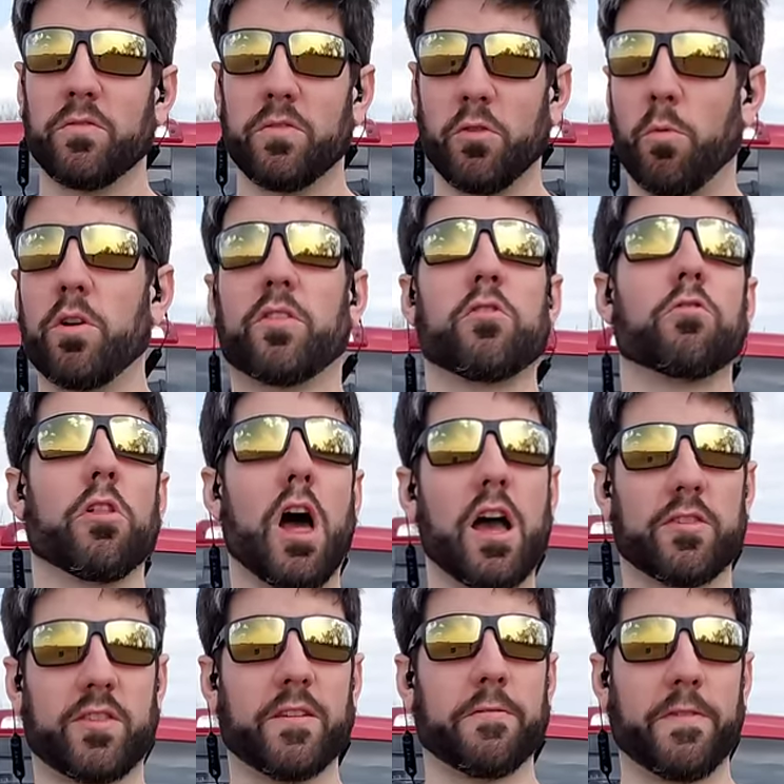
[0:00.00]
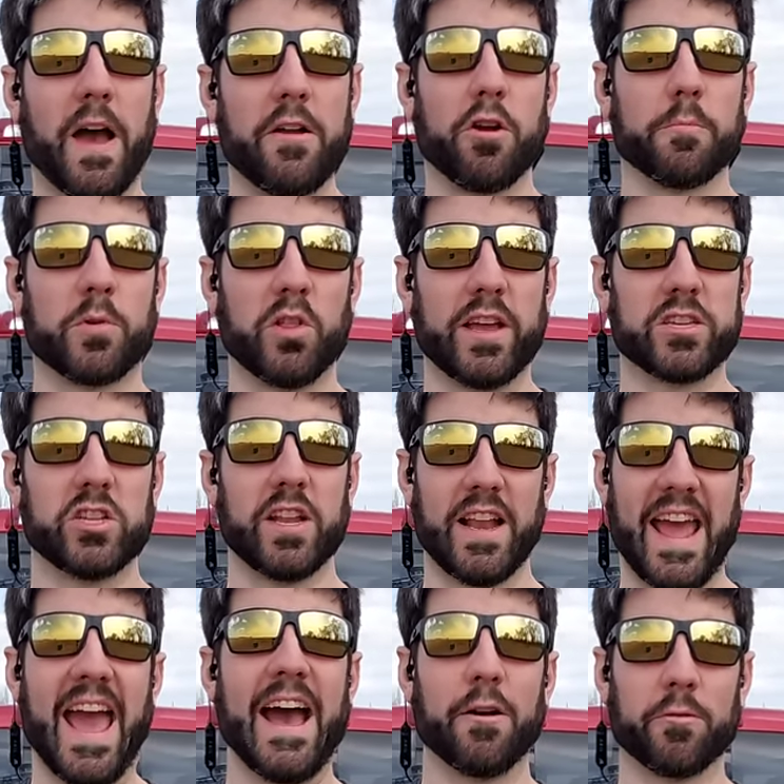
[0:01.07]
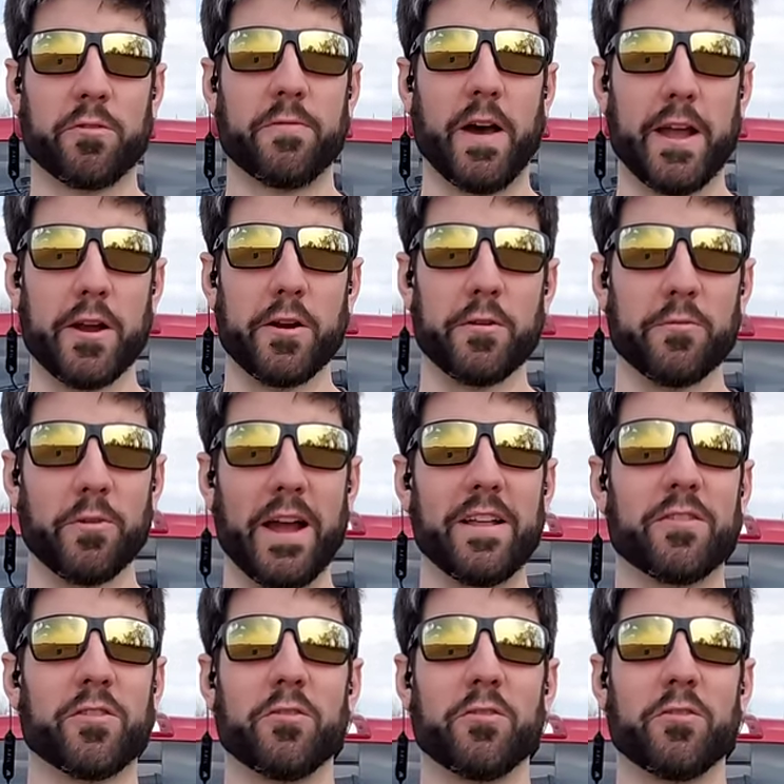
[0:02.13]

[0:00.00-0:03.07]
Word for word: the ones who lost their firearm collection in a house fire, right?